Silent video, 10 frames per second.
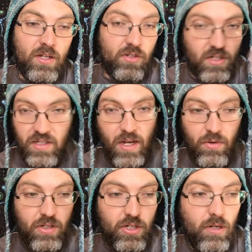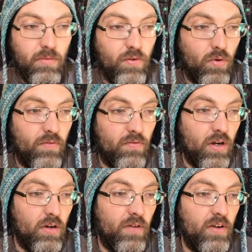So it's a day with Jim if you want
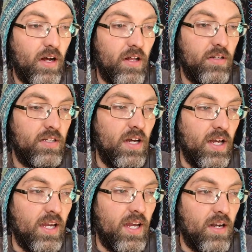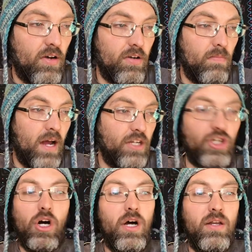for $111. Getting all your
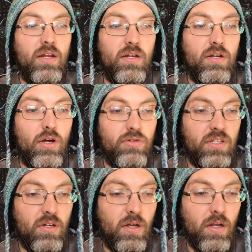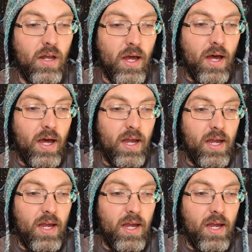magic on, gnosis on.